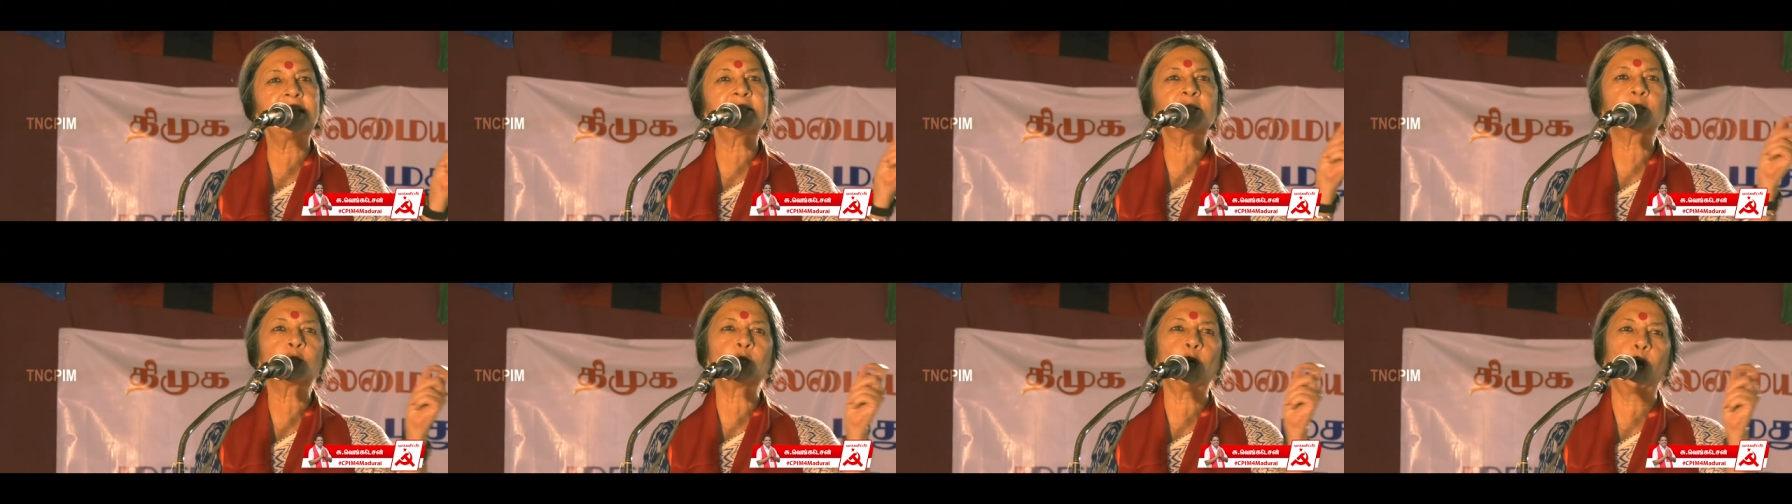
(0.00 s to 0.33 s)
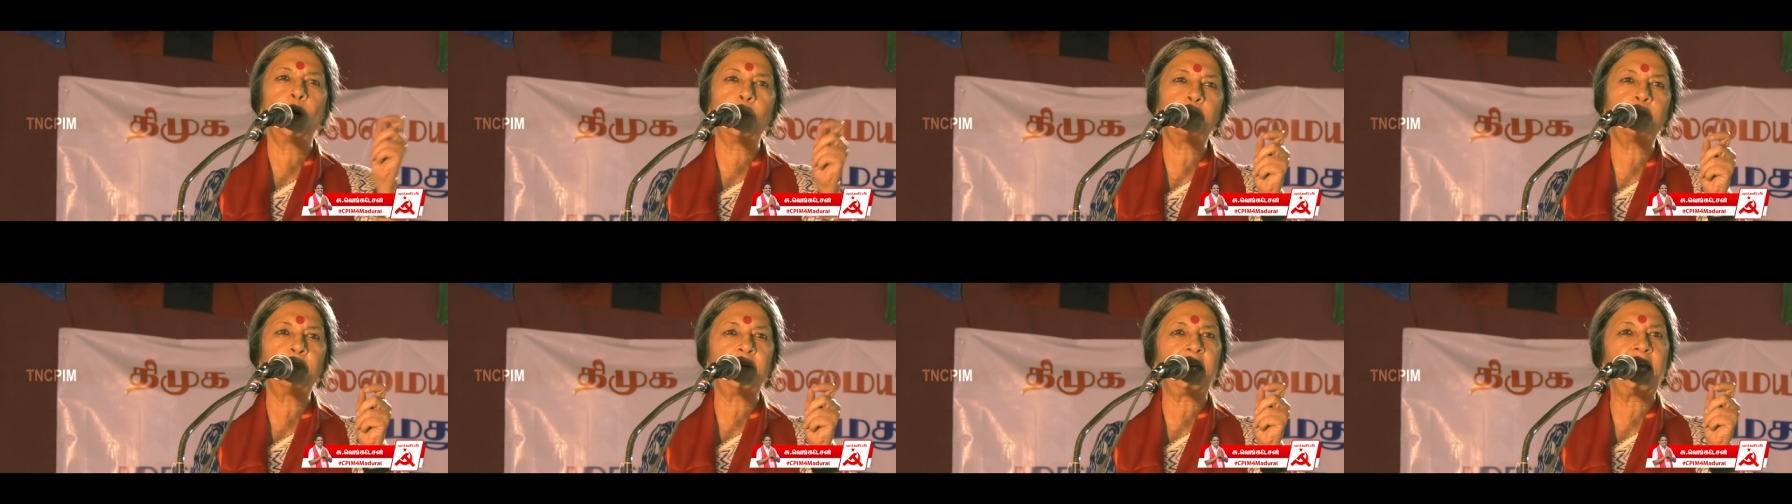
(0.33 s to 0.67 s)
S
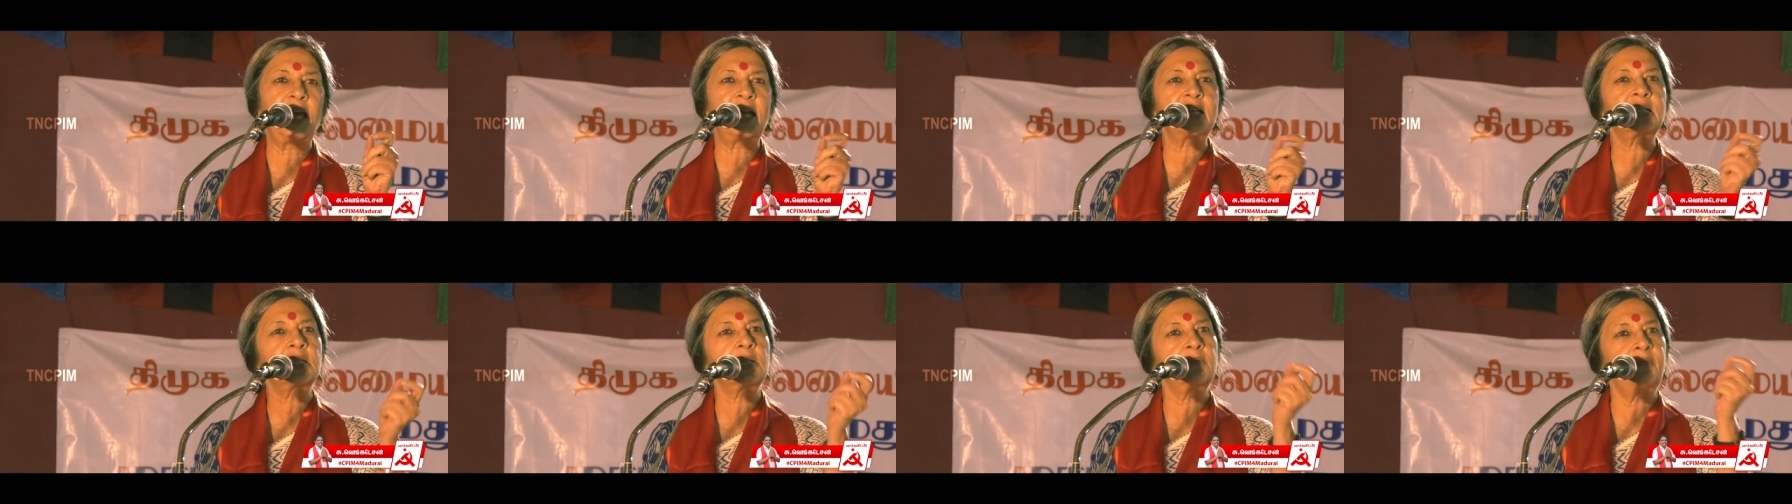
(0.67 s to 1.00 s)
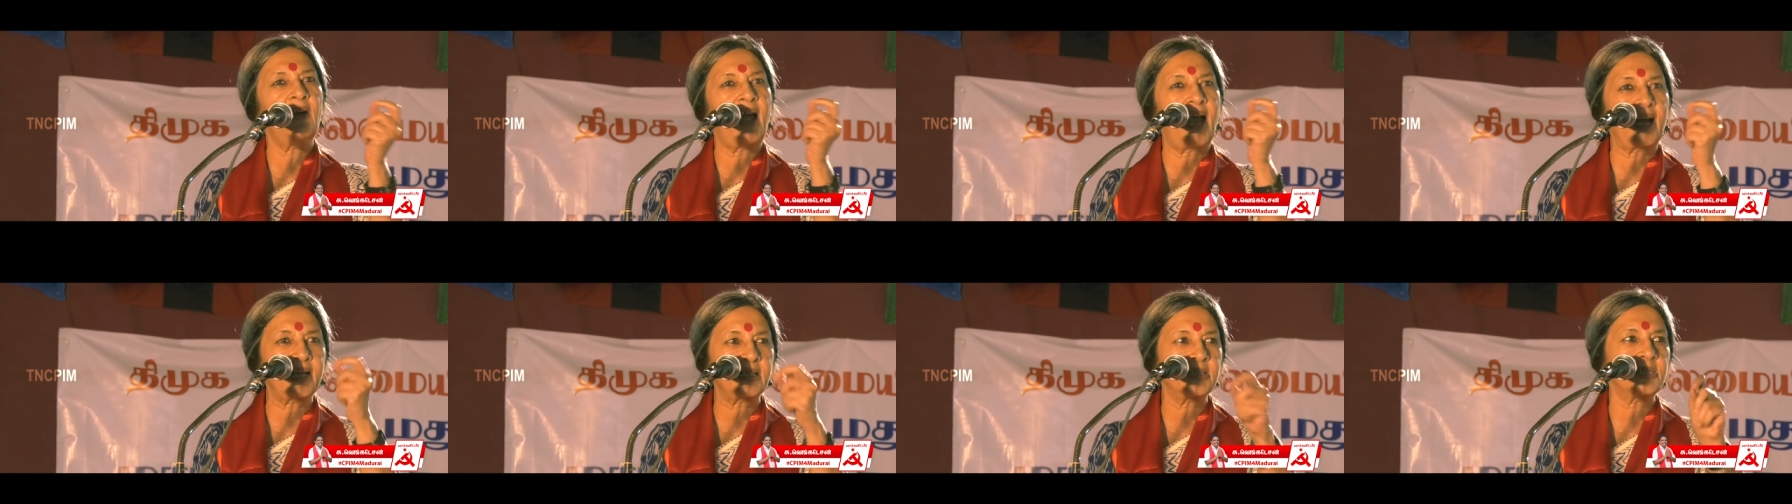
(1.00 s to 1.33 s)
O P S
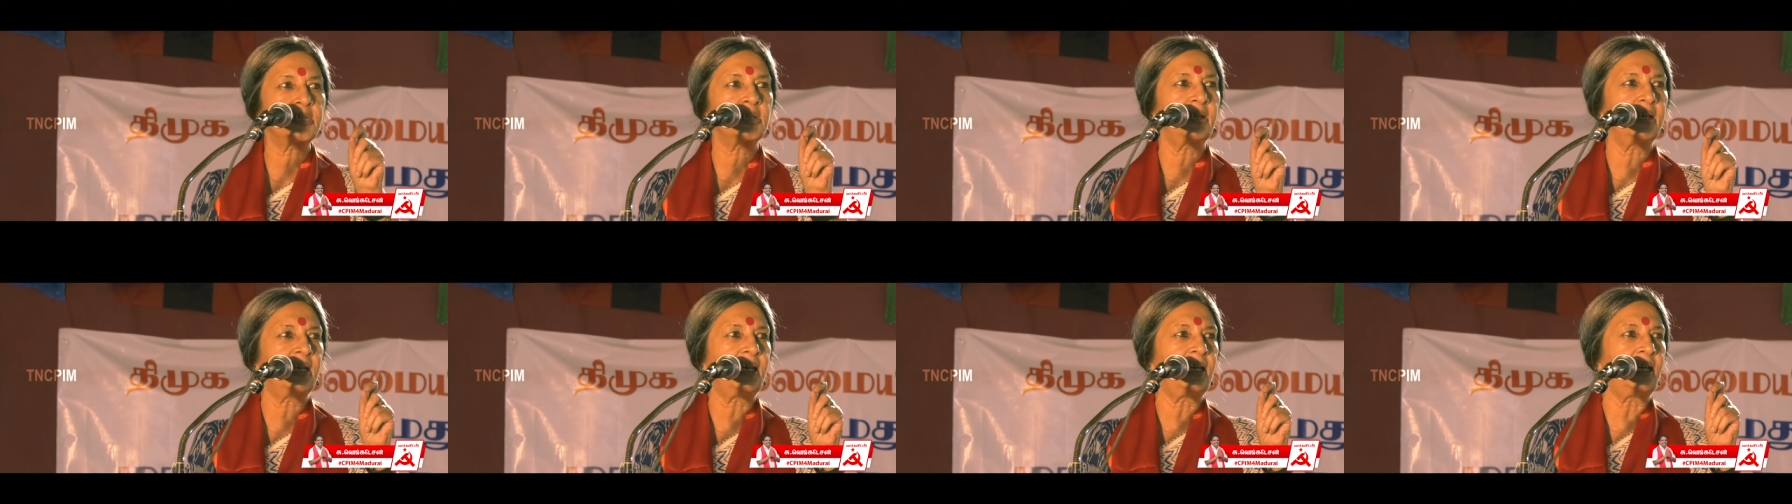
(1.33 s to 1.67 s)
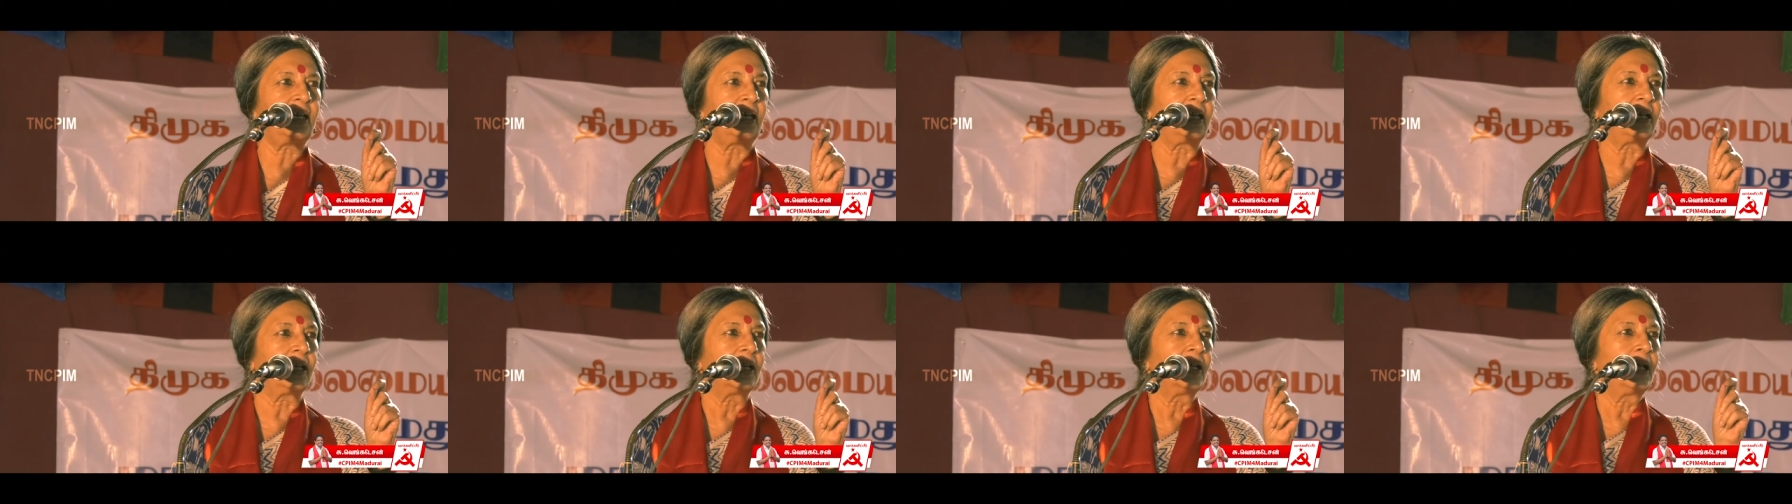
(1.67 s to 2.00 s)

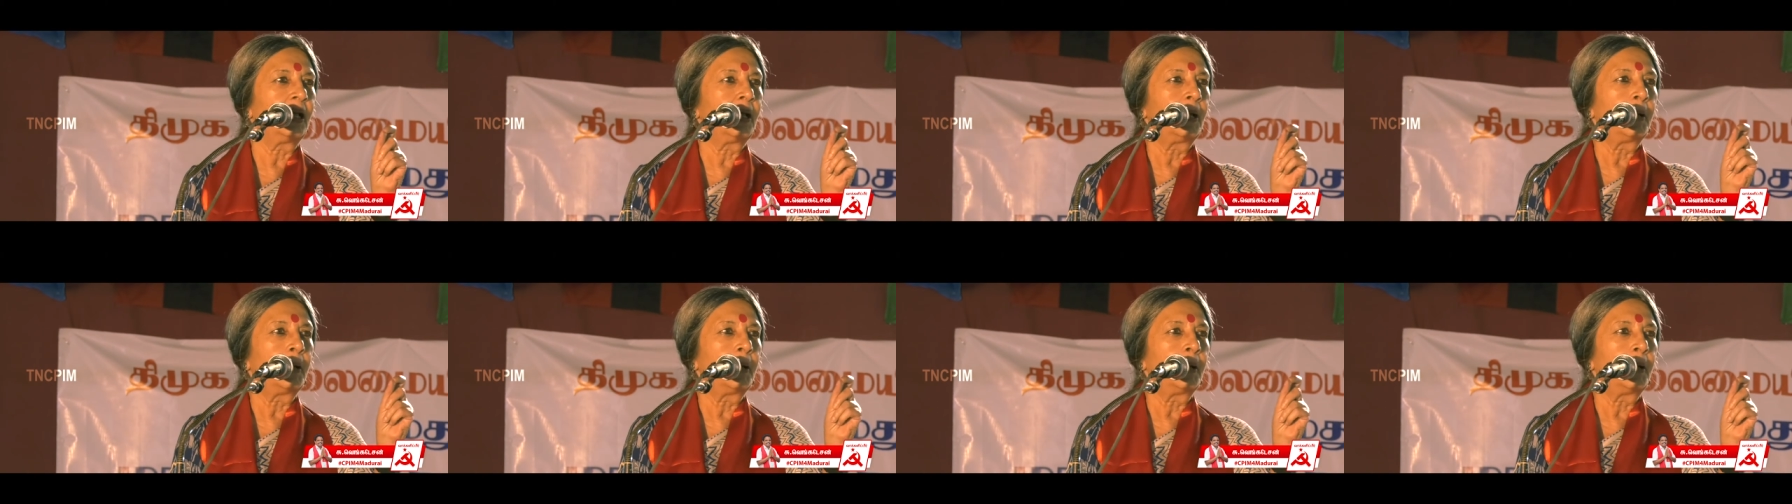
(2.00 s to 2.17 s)
factory.